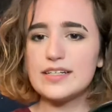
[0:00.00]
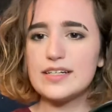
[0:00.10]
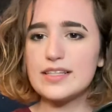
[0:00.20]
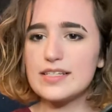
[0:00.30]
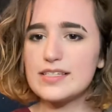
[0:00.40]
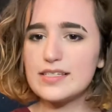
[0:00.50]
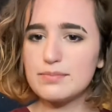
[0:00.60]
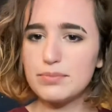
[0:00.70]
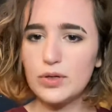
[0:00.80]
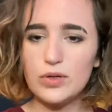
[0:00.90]
this
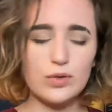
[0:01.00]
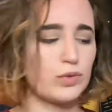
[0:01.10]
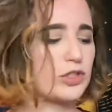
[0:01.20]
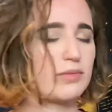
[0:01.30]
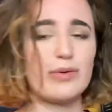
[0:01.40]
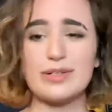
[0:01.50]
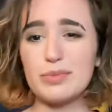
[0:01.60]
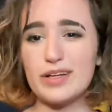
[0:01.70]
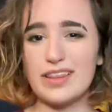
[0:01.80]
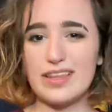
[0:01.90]
bowl, which I'm going to
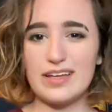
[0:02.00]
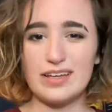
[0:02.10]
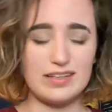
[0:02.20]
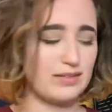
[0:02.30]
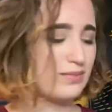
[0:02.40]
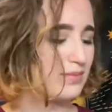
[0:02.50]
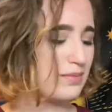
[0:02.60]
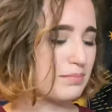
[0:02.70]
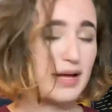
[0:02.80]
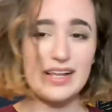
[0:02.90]
put the
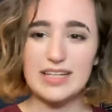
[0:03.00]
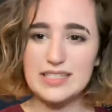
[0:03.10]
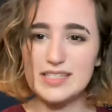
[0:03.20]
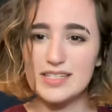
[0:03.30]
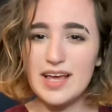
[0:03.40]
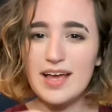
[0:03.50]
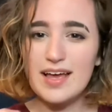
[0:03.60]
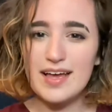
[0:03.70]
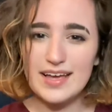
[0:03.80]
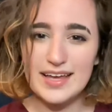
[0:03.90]
pellets
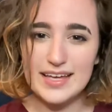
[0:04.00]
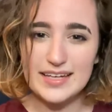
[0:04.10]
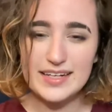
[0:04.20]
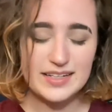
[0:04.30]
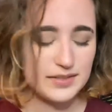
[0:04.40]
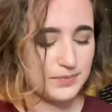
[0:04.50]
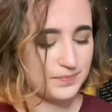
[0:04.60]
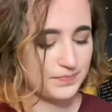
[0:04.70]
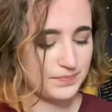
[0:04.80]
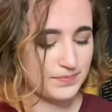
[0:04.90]
in,
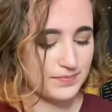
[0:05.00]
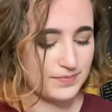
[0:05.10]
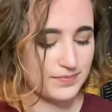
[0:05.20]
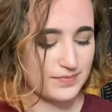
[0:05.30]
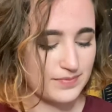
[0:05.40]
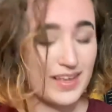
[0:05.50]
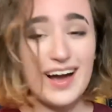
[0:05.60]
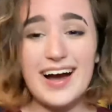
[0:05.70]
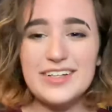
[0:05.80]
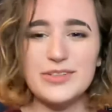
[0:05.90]

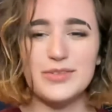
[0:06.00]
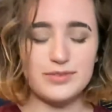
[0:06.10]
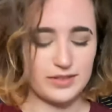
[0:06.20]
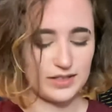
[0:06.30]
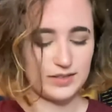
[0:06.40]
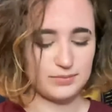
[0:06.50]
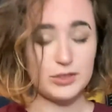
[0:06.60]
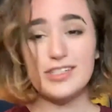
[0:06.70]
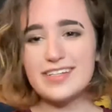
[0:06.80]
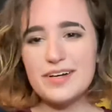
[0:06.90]
I don't,
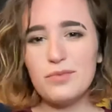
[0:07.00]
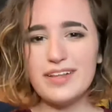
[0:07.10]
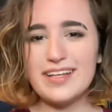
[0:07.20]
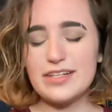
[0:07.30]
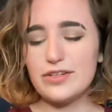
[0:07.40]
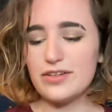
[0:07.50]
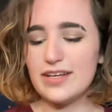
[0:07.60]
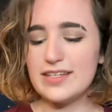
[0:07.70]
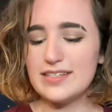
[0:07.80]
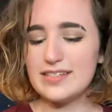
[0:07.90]
just get one that
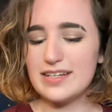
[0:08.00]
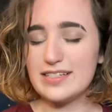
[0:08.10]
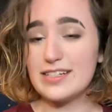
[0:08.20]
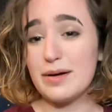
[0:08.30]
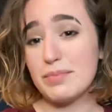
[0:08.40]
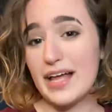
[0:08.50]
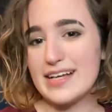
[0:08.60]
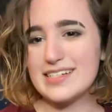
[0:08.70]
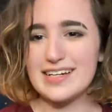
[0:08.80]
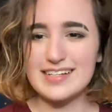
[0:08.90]
isn't, it's not
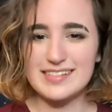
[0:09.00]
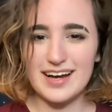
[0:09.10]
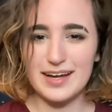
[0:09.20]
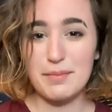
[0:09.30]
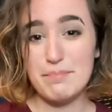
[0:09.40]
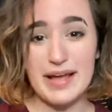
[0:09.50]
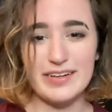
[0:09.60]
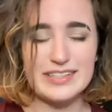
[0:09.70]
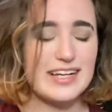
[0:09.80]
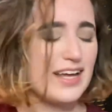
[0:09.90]
plastic, it's not gonna
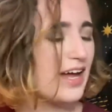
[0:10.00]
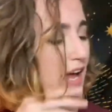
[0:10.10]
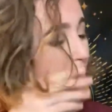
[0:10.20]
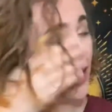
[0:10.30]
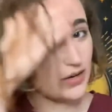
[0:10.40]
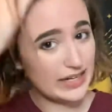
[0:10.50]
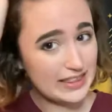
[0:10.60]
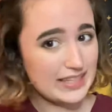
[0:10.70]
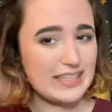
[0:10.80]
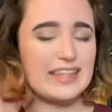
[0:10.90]
melt or
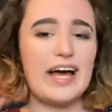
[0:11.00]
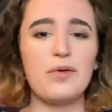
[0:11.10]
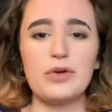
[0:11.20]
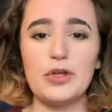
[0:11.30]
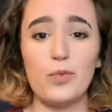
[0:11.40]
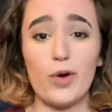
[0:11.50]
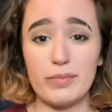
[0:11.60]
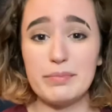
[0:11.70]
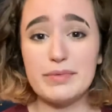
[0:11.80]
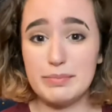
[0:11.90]
anything like that when you warm
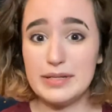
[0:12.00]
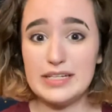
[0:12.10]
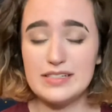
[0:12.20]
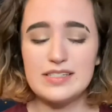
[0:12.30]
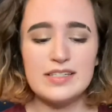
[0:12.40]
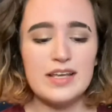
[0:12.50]
up the beads.